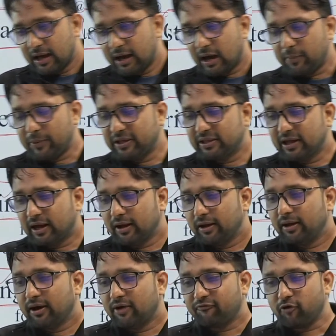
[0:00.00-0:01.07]
Abida,
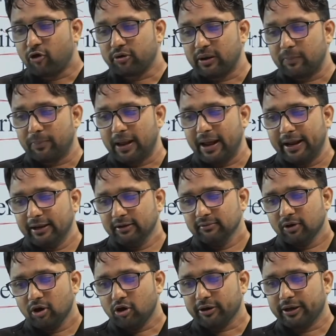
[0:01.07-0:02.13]
for
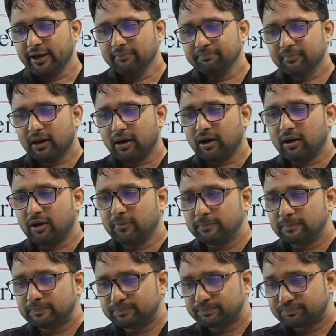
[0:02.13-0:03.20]
replying. Okay, so
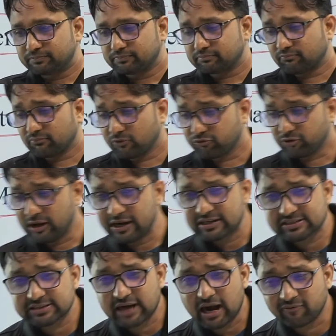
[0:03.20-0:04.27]

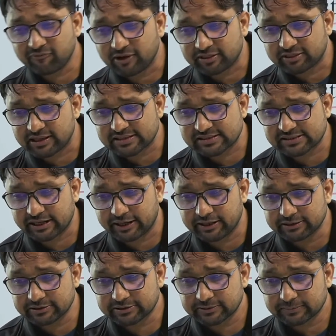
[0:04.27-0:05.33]
let's start with this
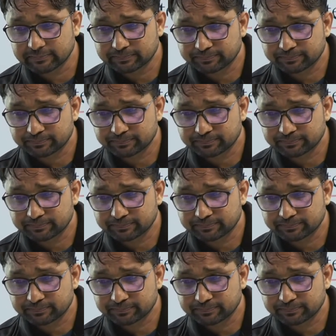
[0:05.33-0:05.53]
series.